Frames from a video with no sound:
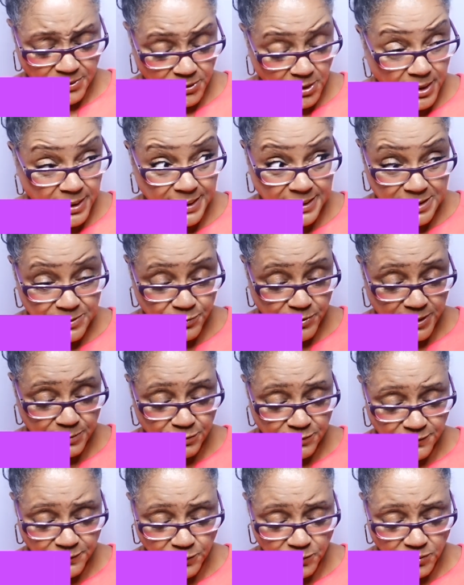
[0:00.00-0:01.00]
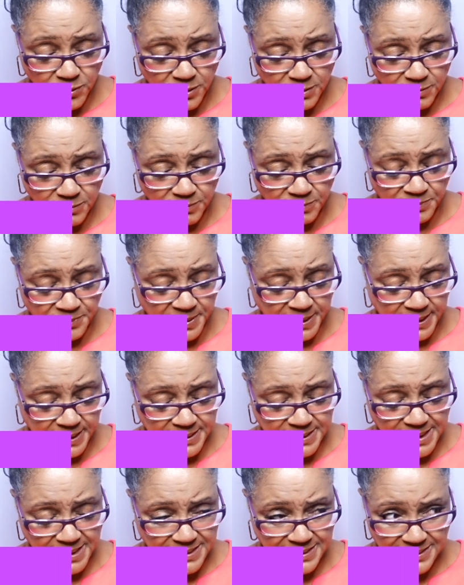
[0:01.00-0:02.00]
thought it sprayed before, but it
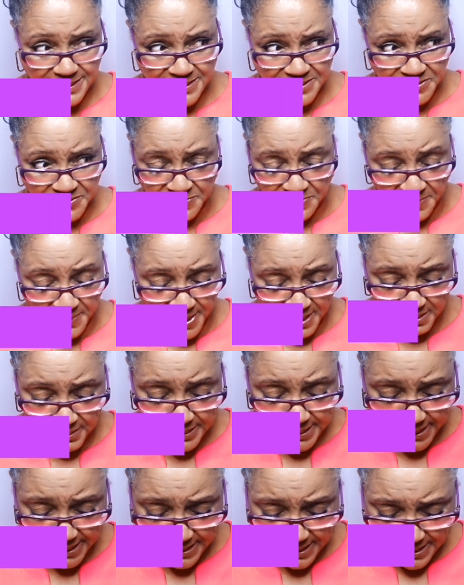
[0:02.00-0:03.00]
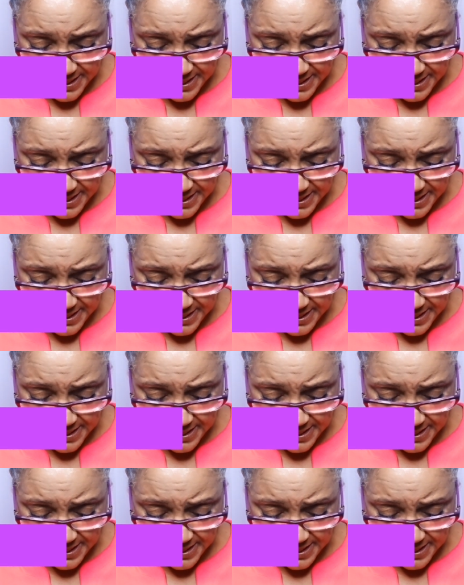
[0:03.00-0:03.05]
doesn't smell like